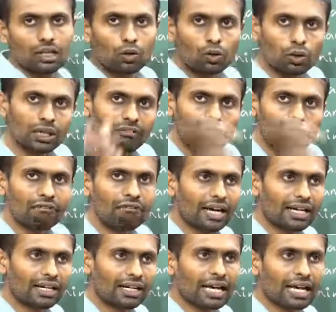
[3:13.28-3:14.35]
only we have
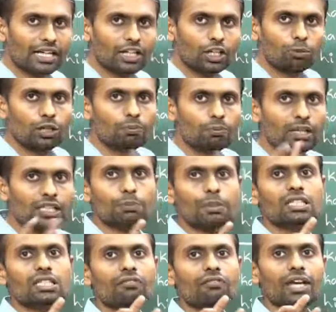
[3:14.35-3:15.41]
added attribute by
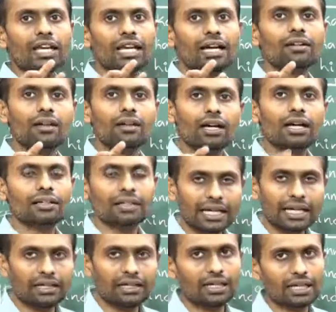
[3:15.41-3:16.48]
specifying a
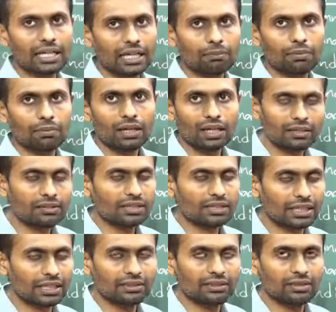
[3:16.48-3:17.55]
data type and
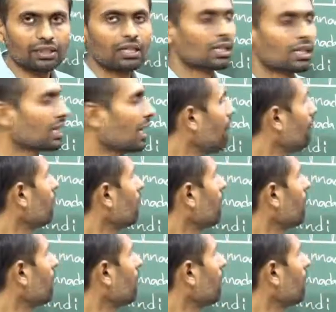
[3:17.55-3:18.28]
size. Now we